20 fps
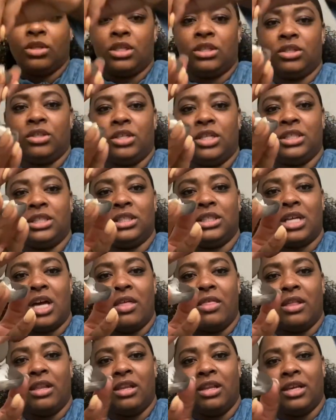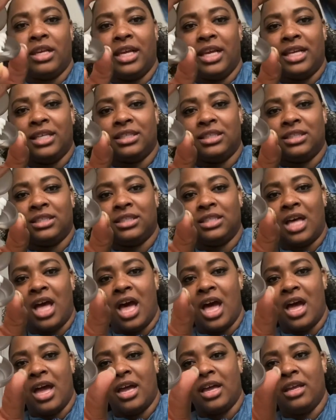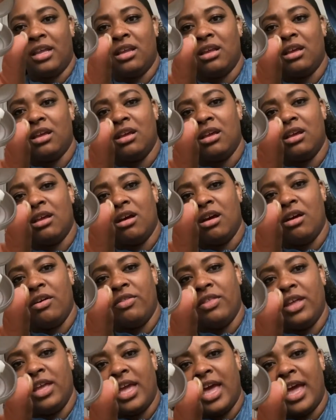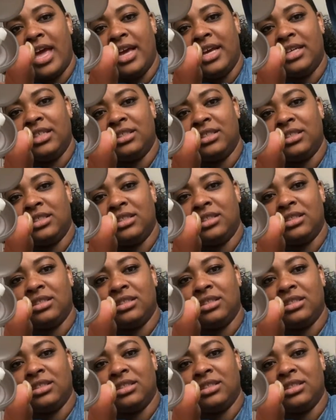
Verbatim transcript: So this is how they look inside of the case.